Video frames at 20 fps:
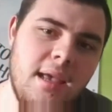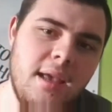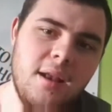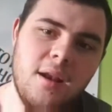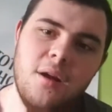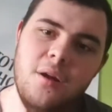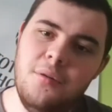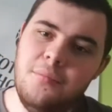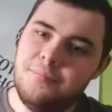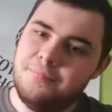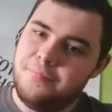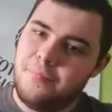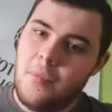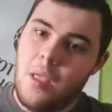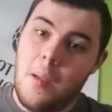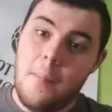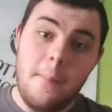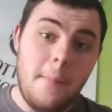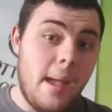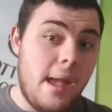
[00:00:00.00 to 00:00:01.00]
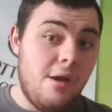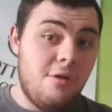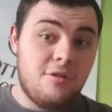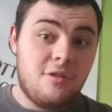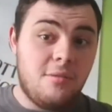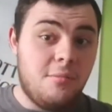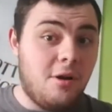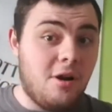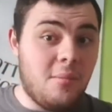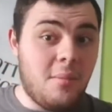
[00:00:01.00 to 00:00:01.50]
you know, it
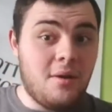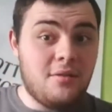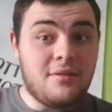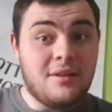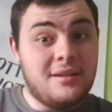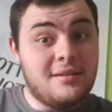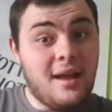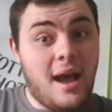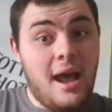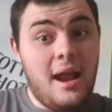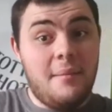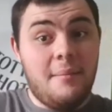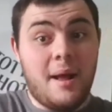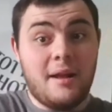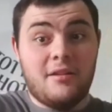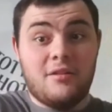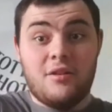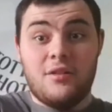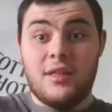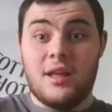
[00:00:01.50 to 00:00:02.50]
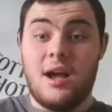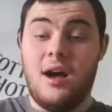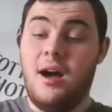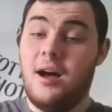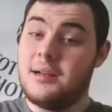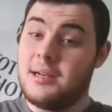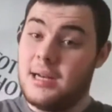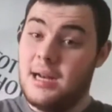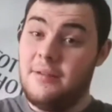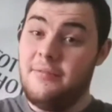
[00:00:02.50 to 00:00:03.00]
was one of the most entertaining matches on the
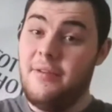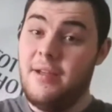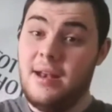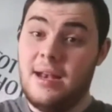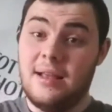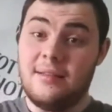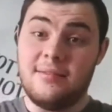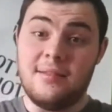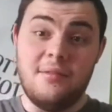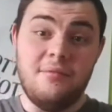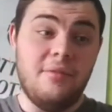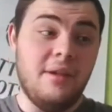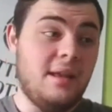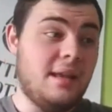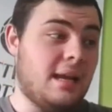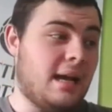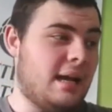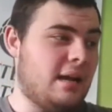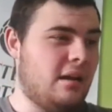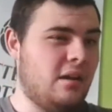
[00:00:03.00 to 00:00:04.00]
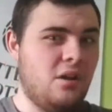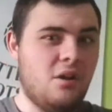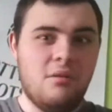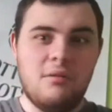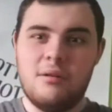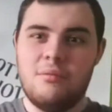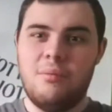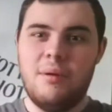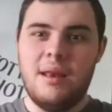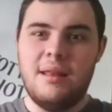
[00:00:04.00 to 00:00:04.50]
card, and I think that's something that
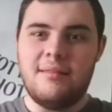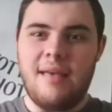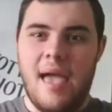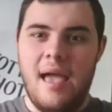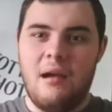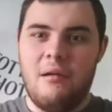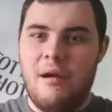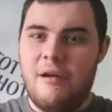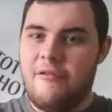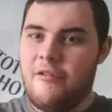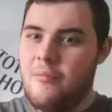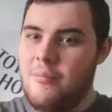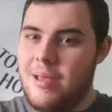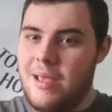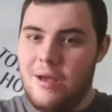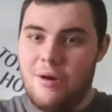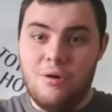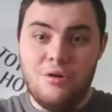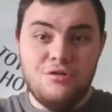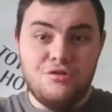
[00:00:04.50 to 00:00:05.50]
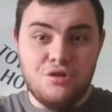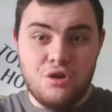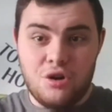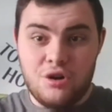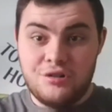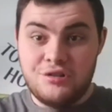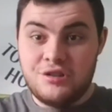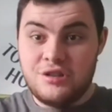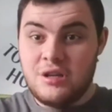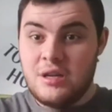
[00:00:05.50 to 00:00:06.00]
no one can really take away from me or
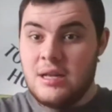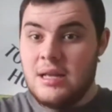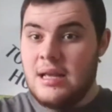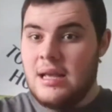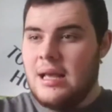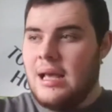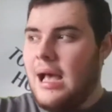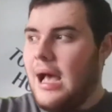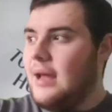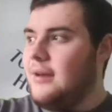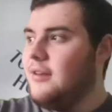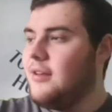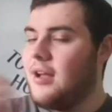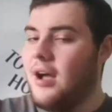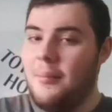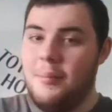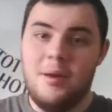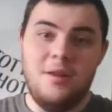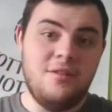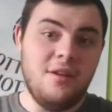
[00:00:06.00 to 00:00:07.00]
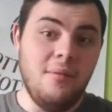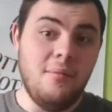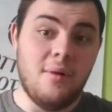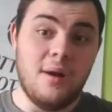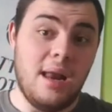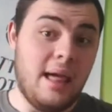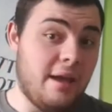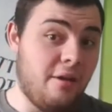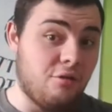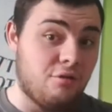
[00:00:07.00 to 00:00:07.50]
Josh and the company in
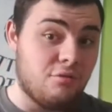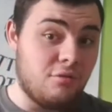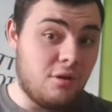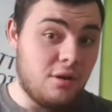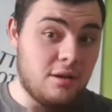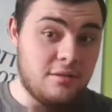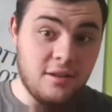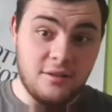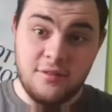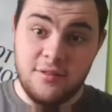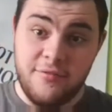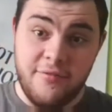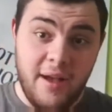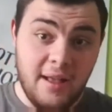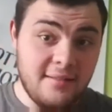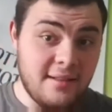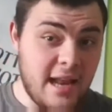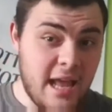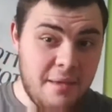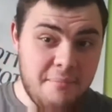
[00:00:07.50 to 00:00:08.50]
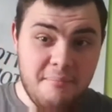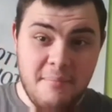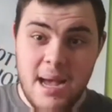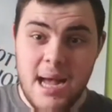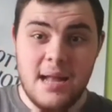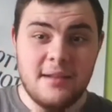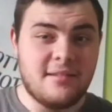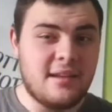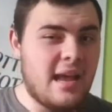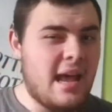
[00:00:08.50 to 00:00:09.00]
general. Like, it was such a fascinating
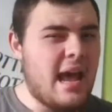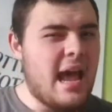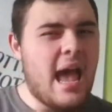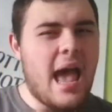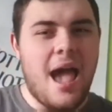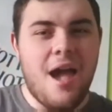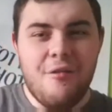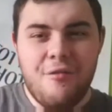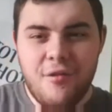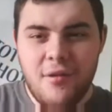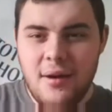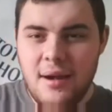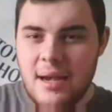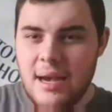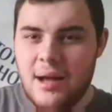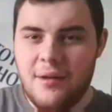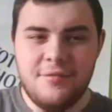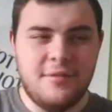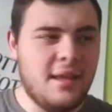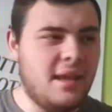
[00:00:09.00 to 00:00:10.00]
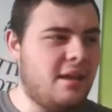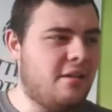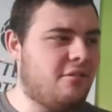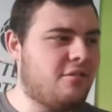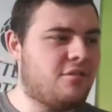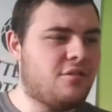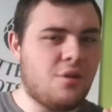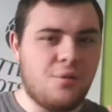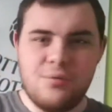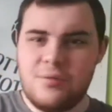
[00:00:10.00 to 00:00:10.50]
match. Everyone loved it. It
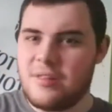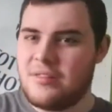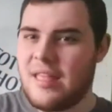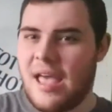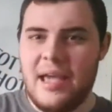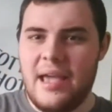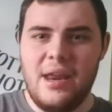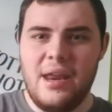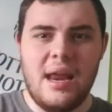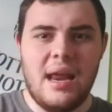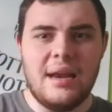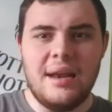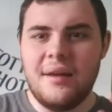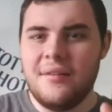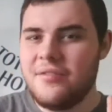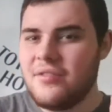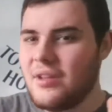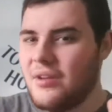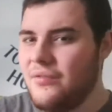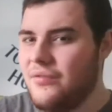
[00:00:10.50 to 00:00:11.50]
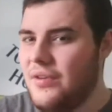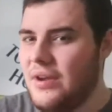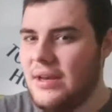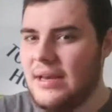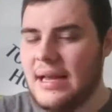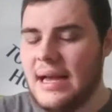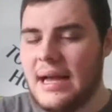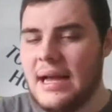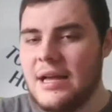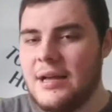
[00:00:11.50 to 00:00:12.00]
was so entertaining, and that's
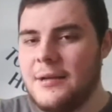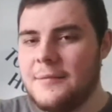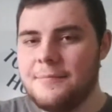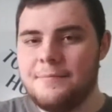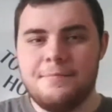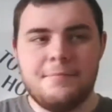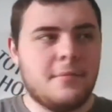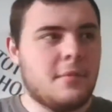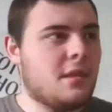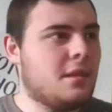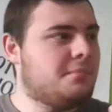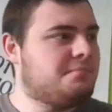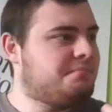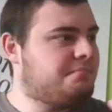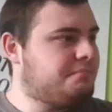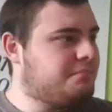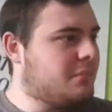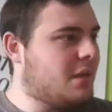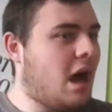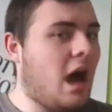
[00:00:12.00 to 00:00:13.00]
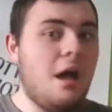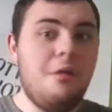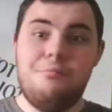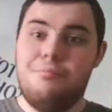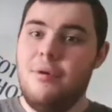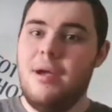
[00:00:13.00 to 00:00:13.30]
something that I